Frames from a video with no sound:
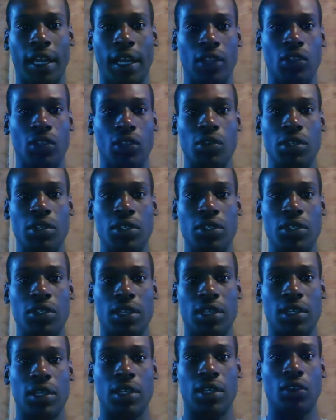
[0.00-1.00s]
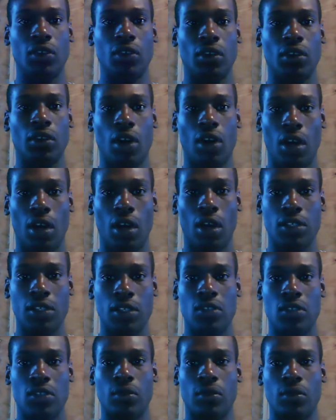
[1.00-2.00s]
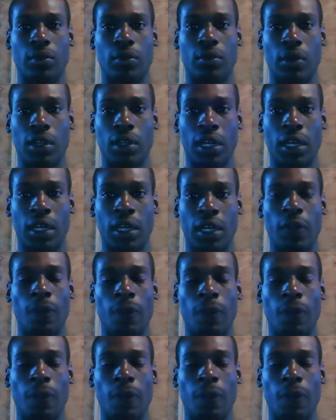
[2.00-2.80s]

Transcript: to do these things or cost or whatnot,